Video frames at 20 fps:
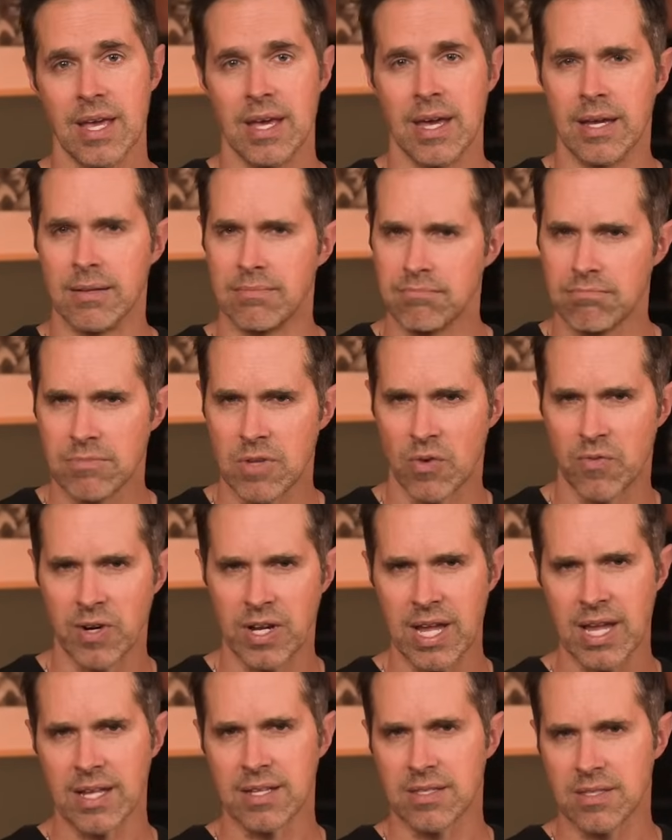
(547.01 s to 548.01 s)
And don't
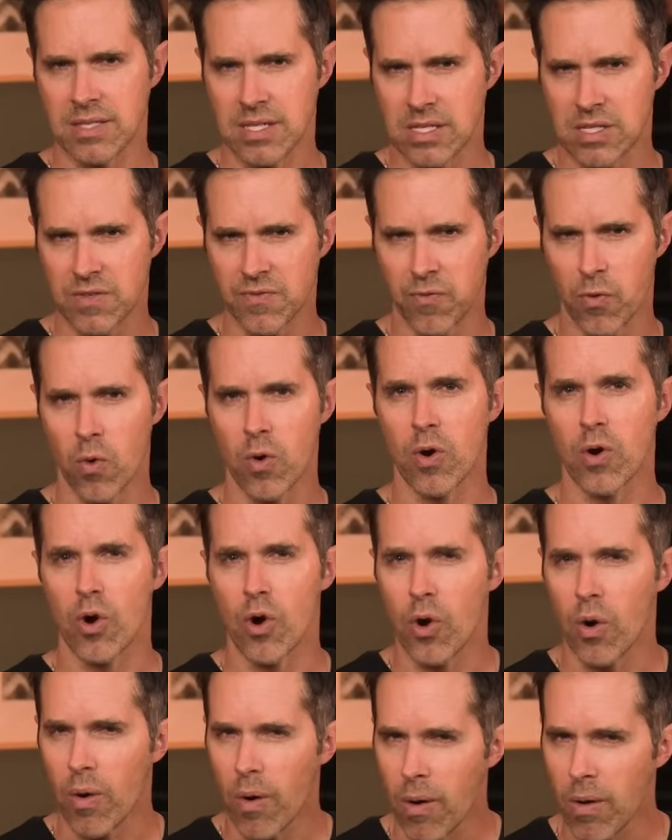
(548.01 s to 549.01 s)
forget, these four
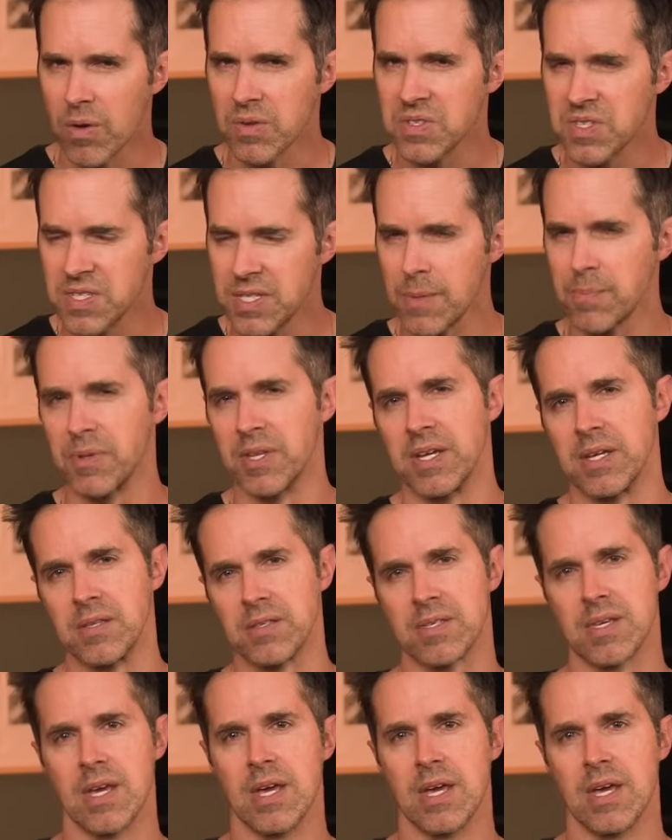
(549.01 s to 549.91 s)
are all siblings.